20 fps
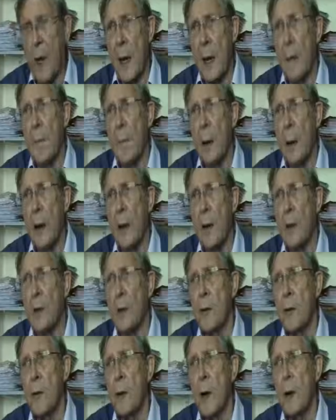I embark
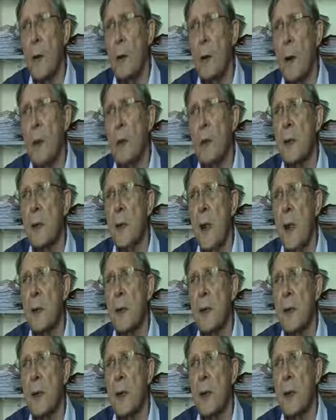on trying to answer
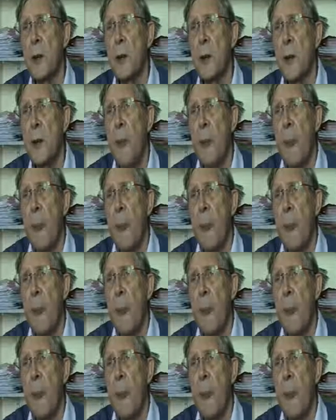that question,